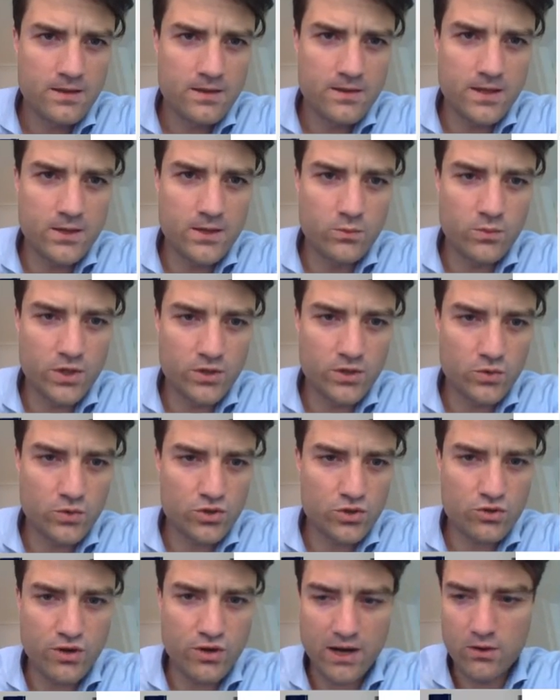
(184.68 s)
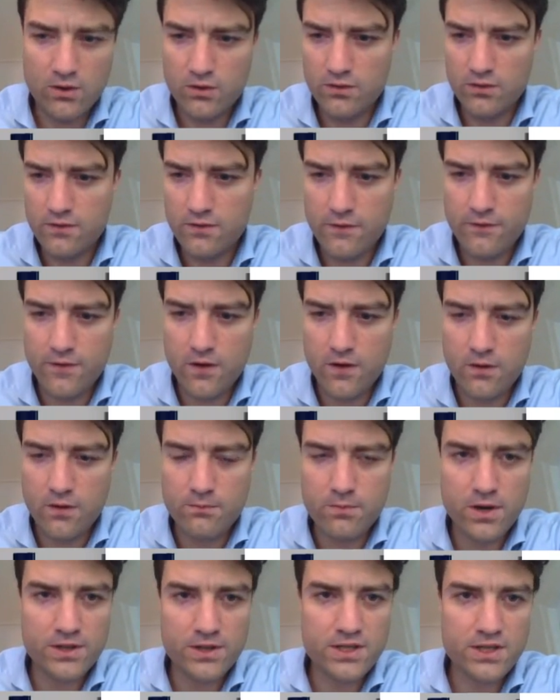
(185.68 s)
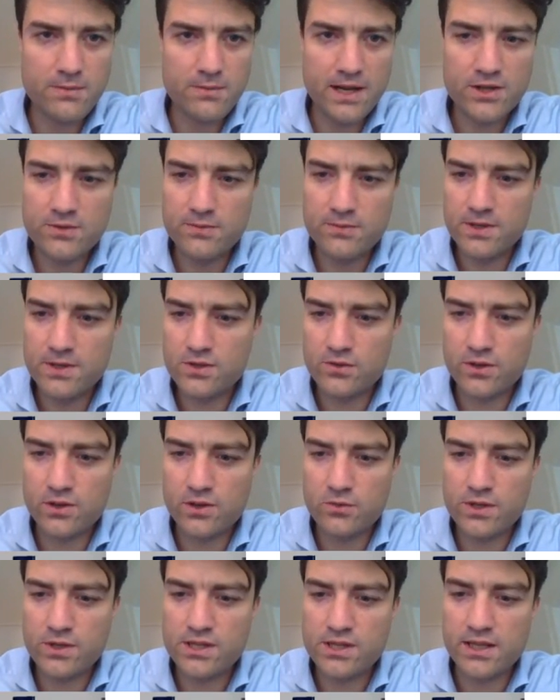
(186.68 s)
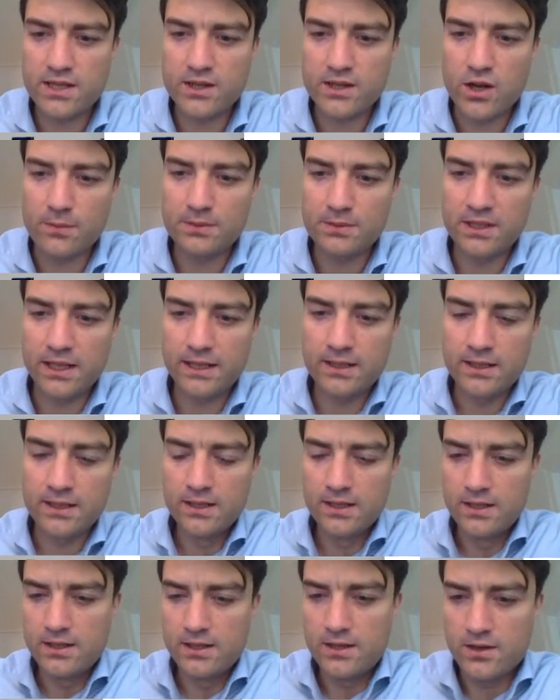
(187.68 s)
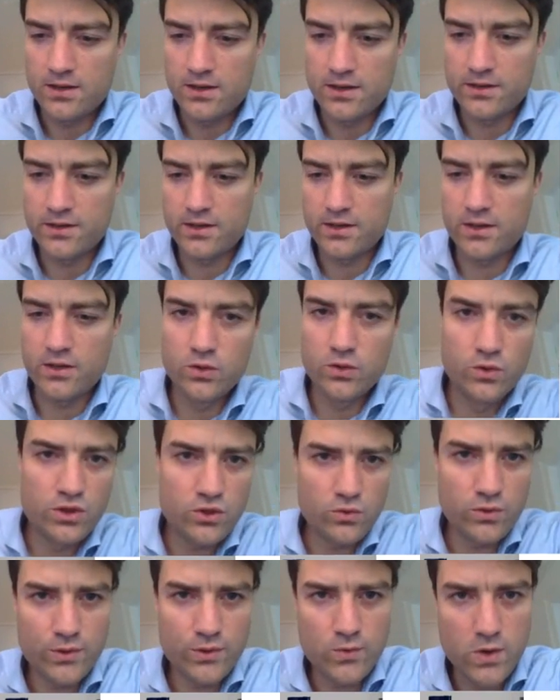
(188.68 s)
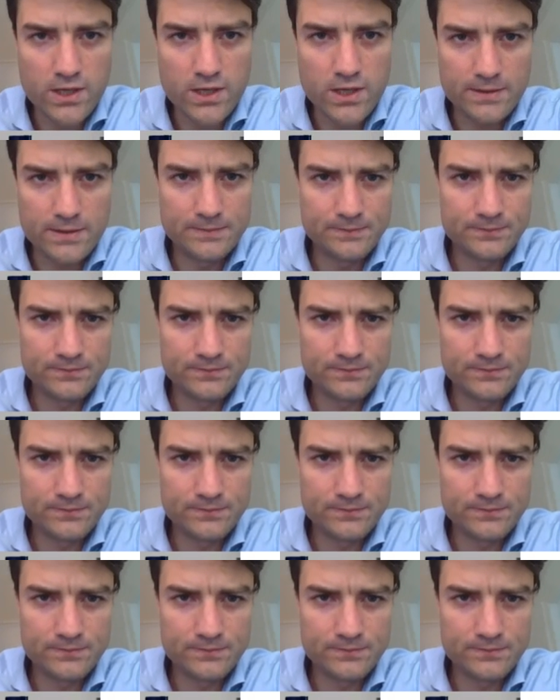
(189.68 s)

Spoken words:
Then we use Trello for project management, so we can always get an update on who's doing what.